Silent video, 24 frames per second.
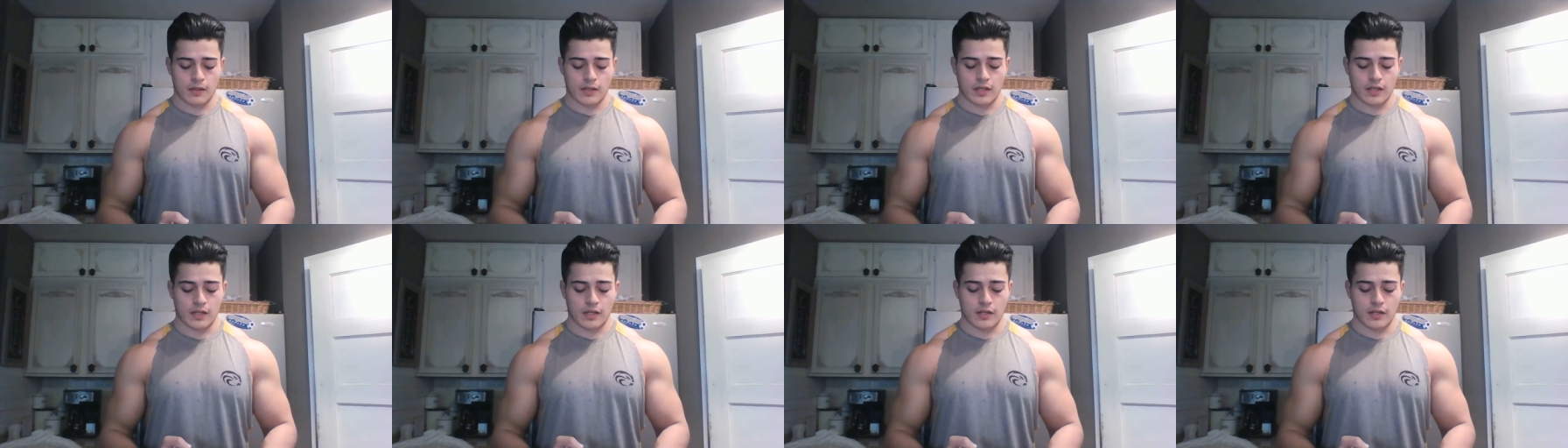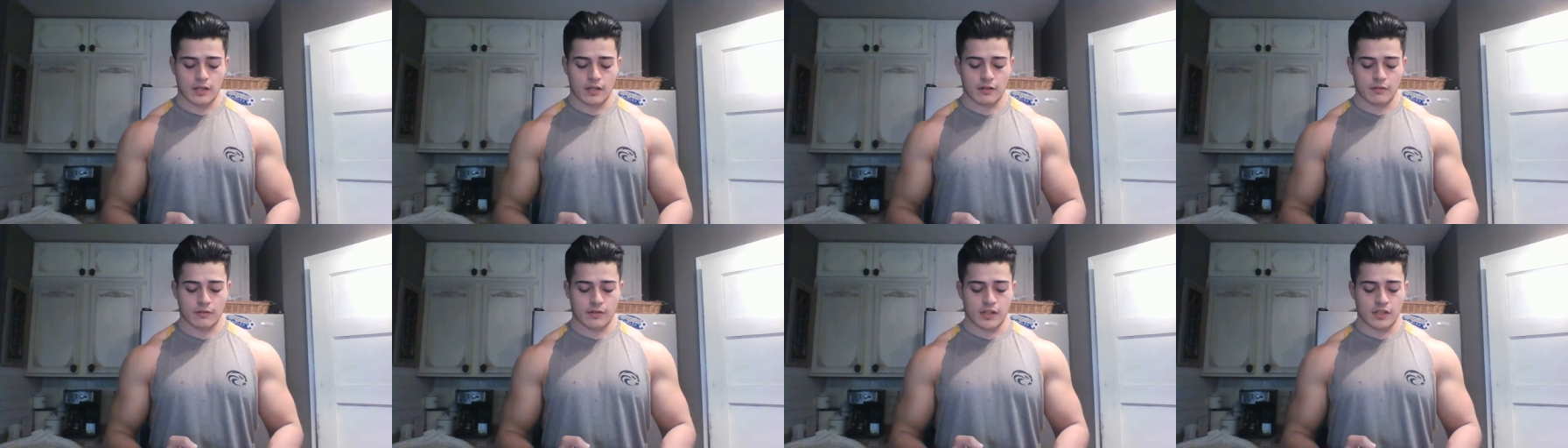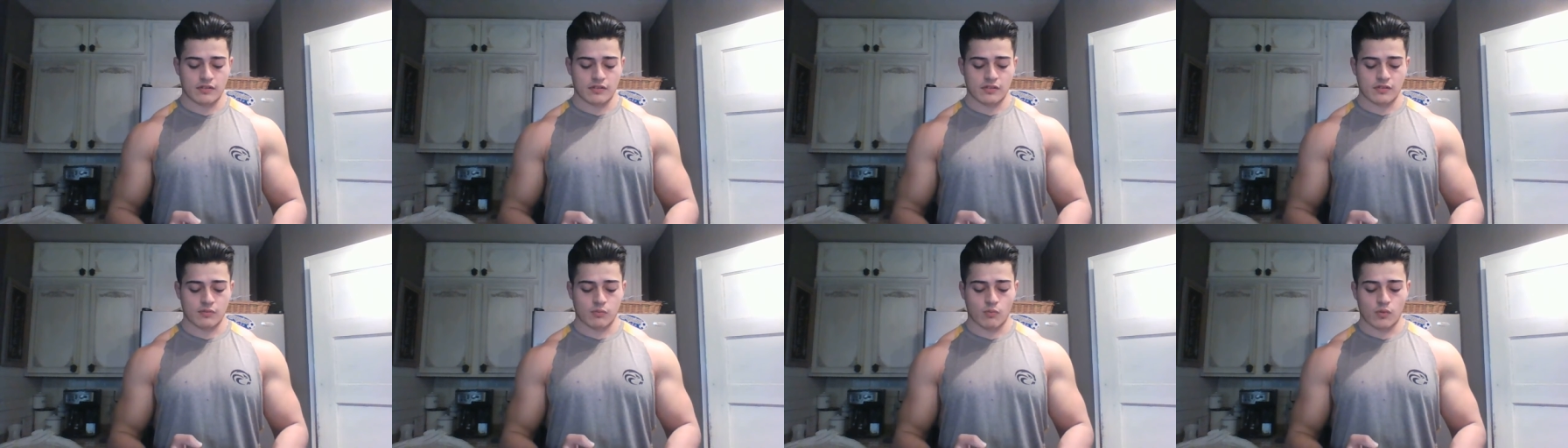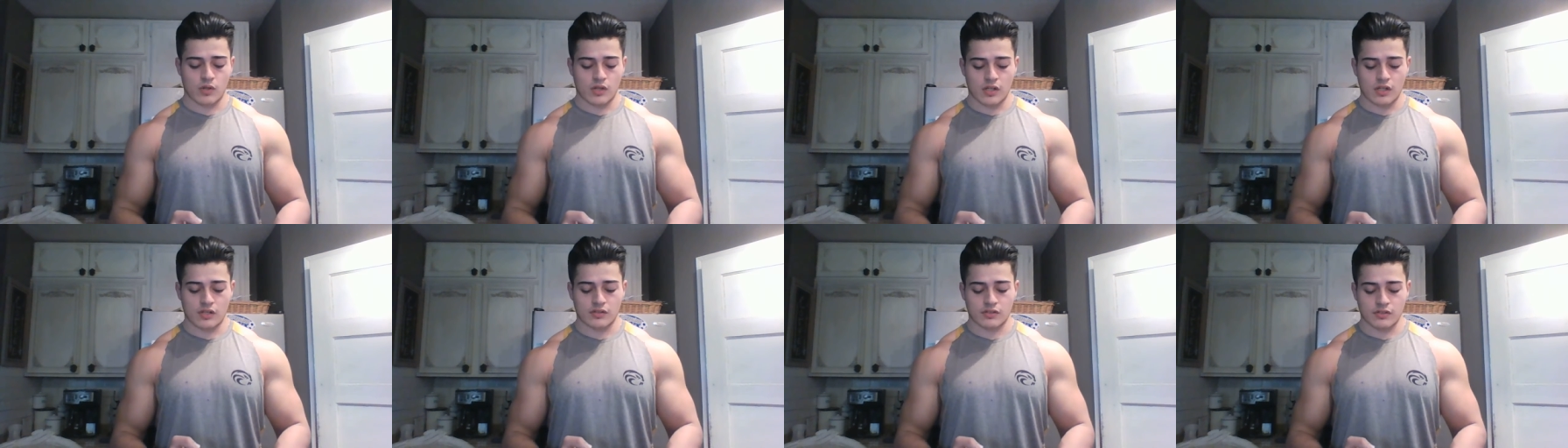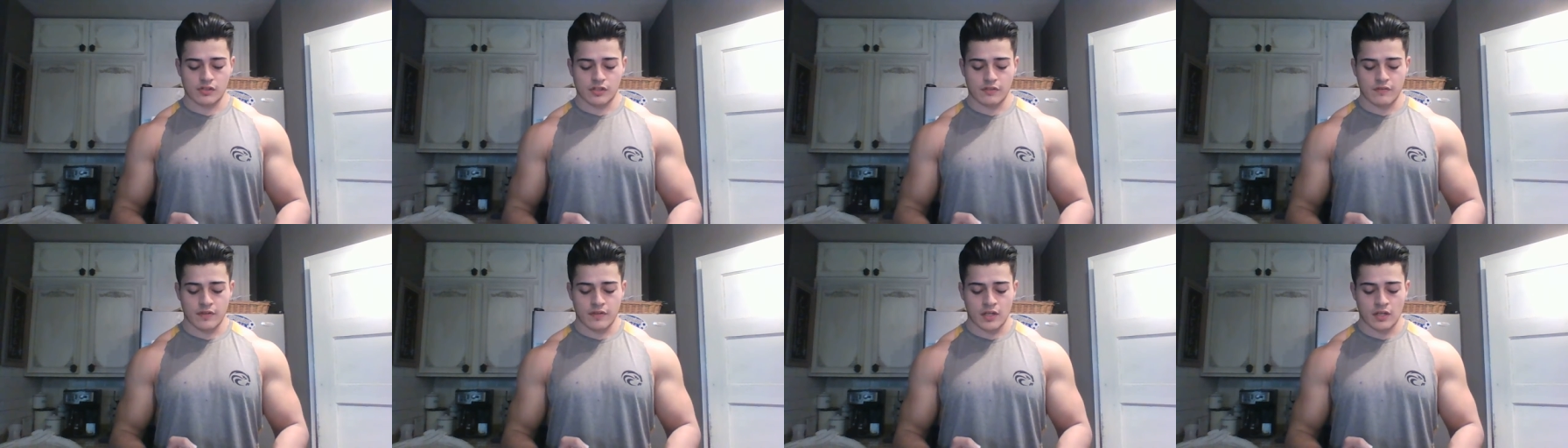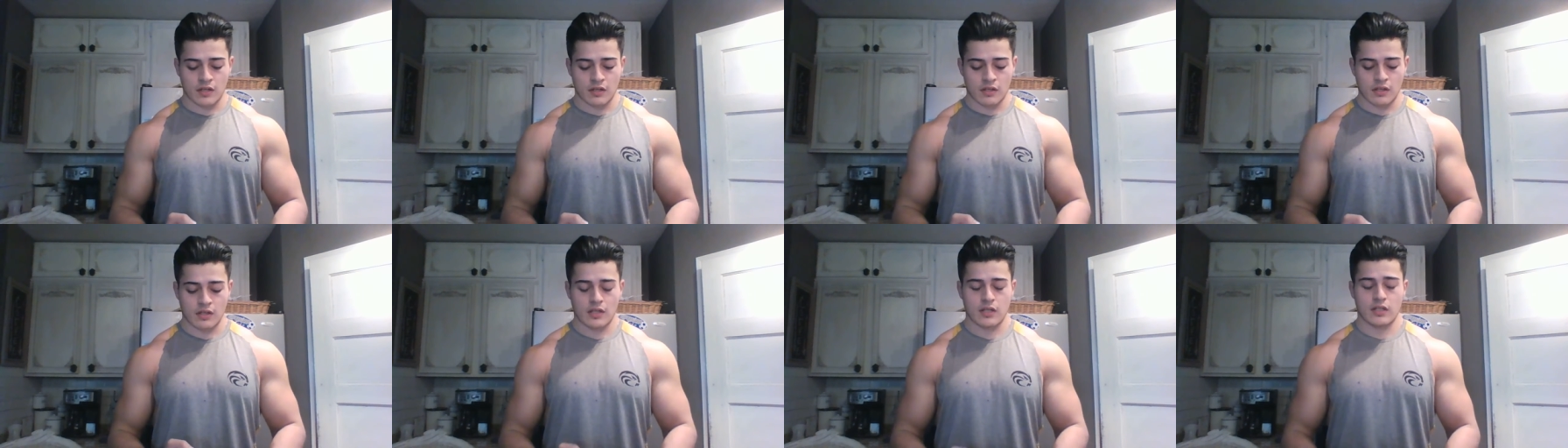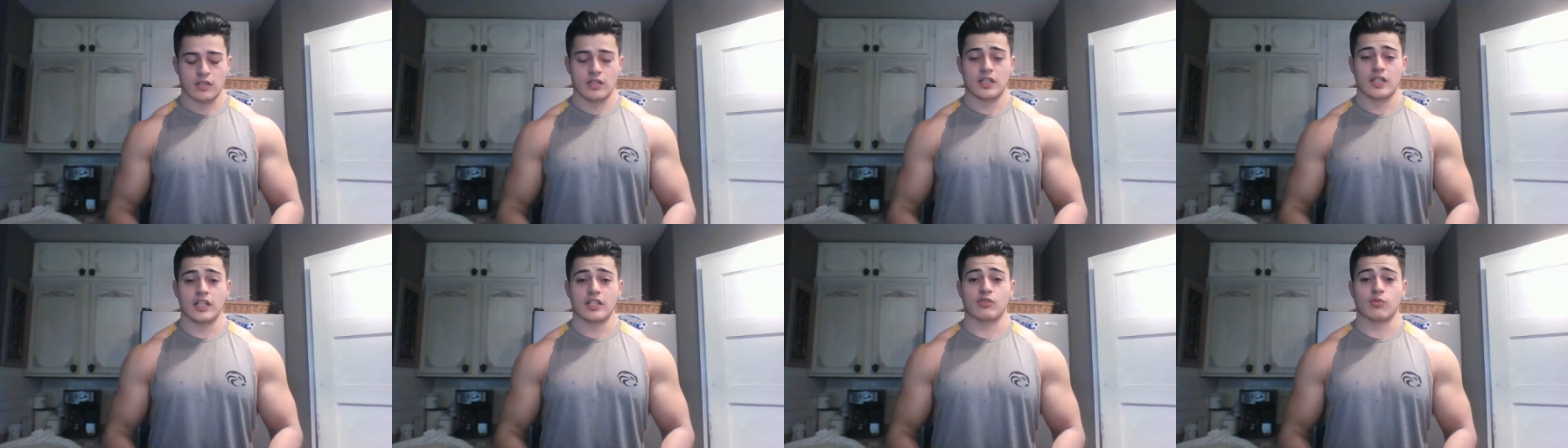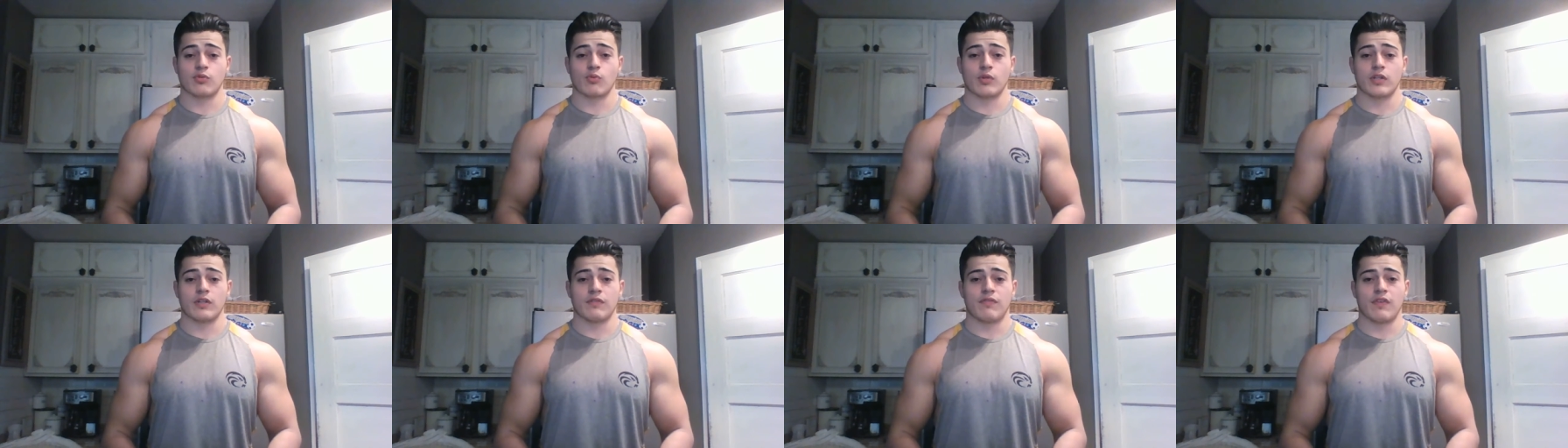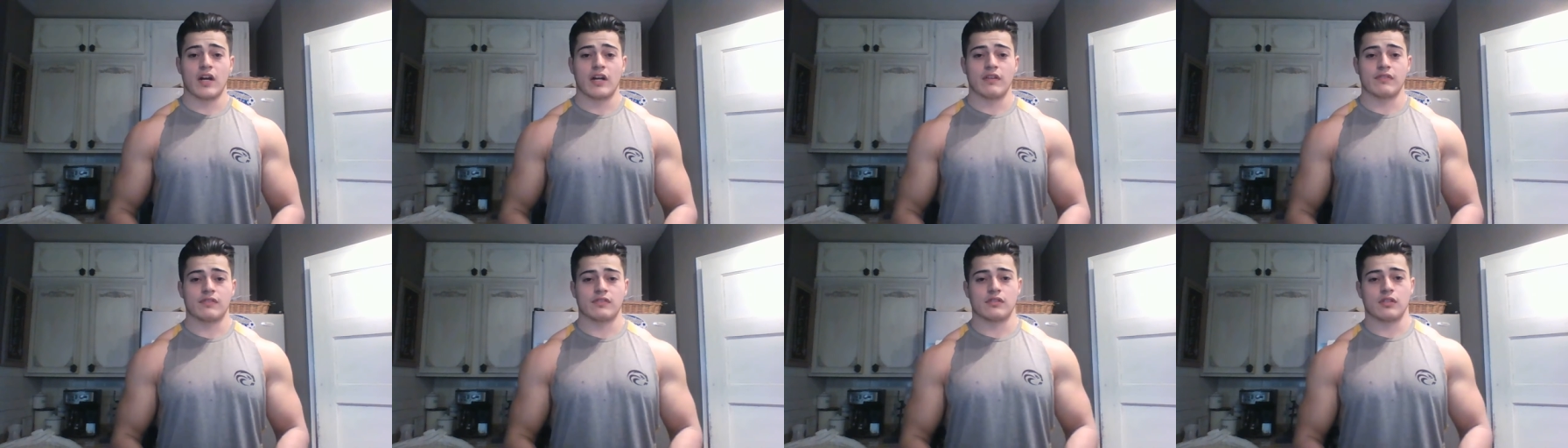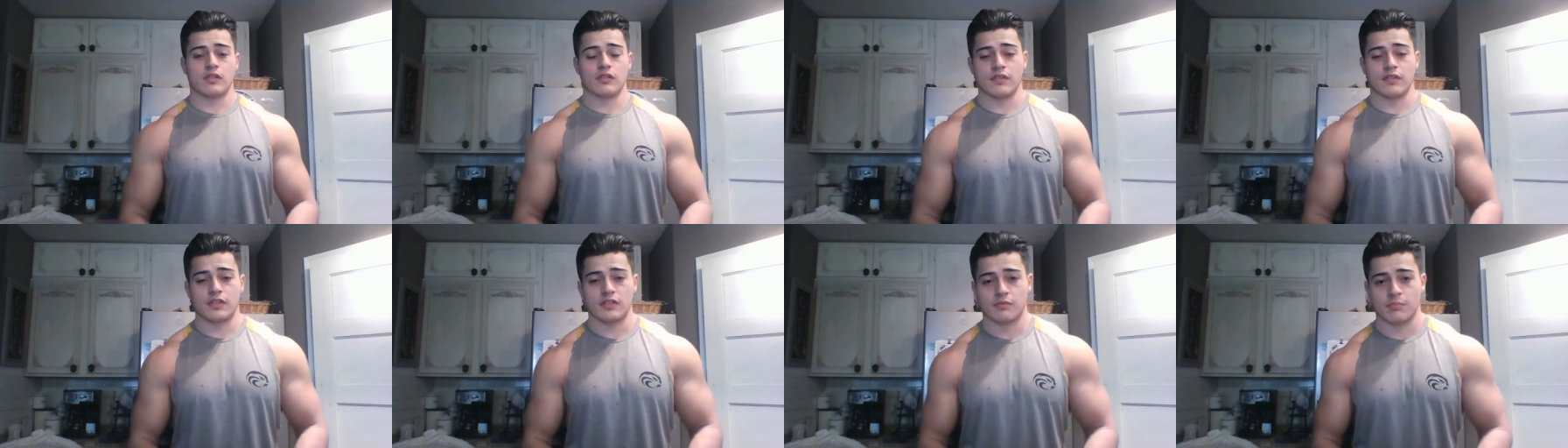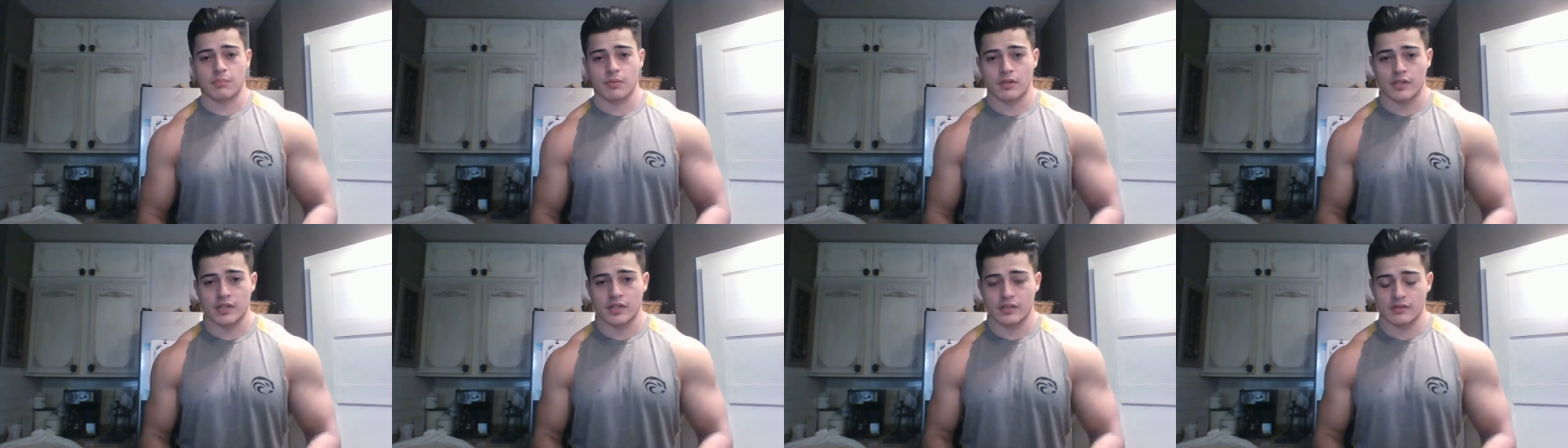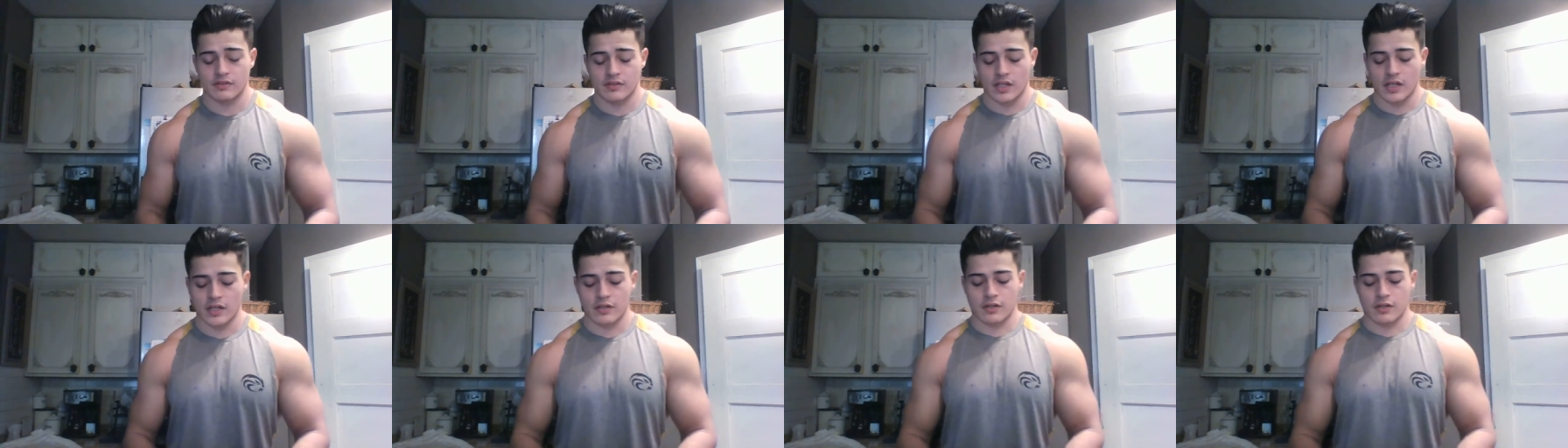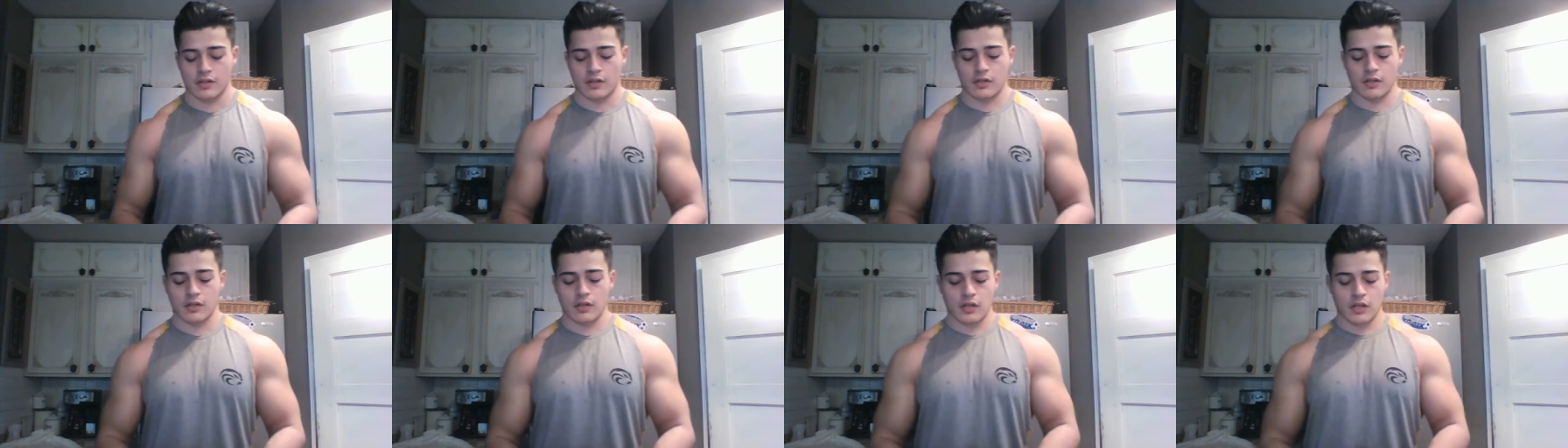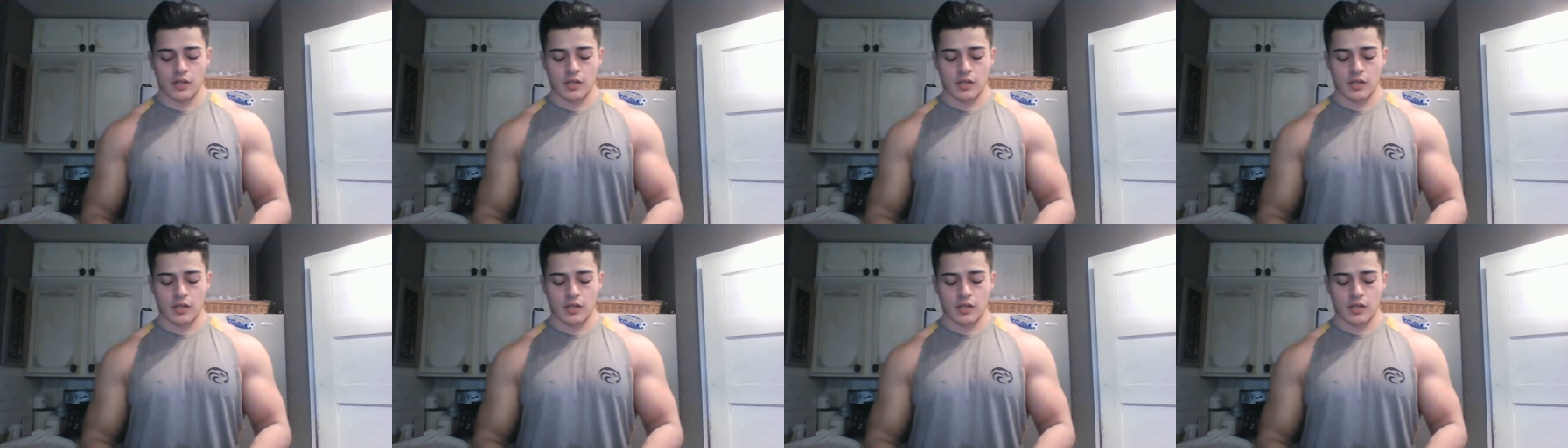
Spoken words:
is a serving. You get 25 servings per container.